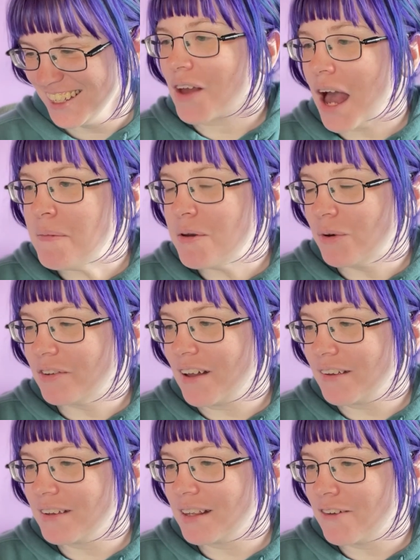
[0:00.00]
I mean, what's
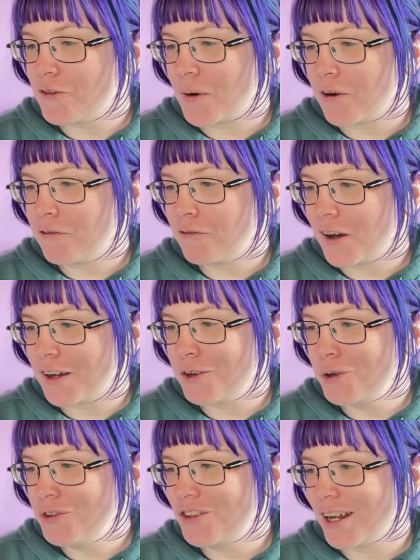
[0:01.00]
not to love about fun
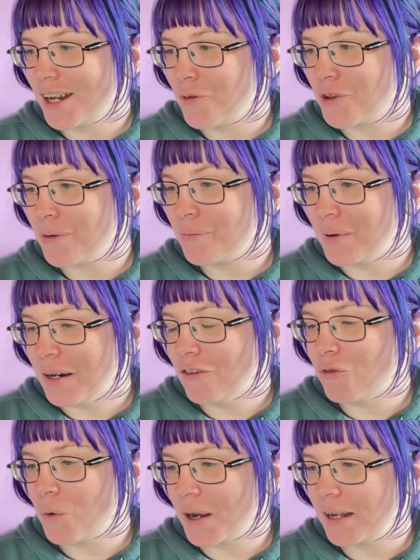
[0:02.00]
whodunit with a bit
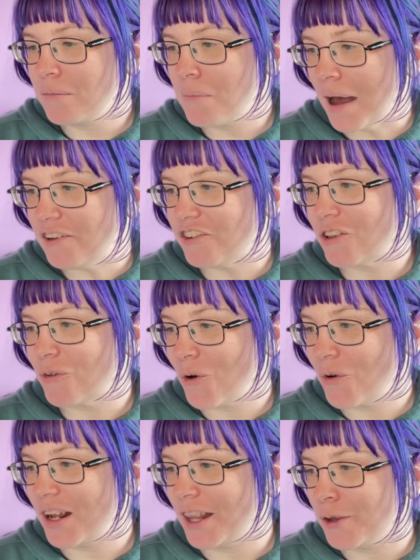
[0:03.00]
of wicked magic
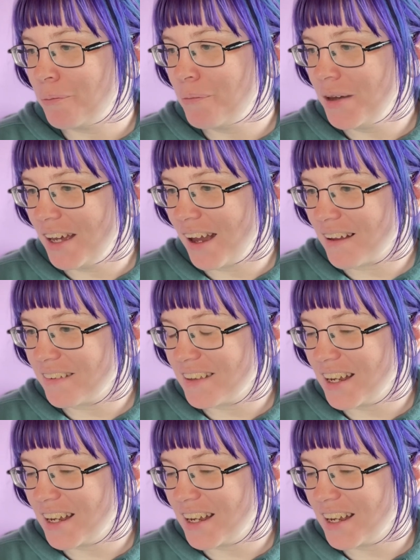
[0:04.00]
thrown in the mix?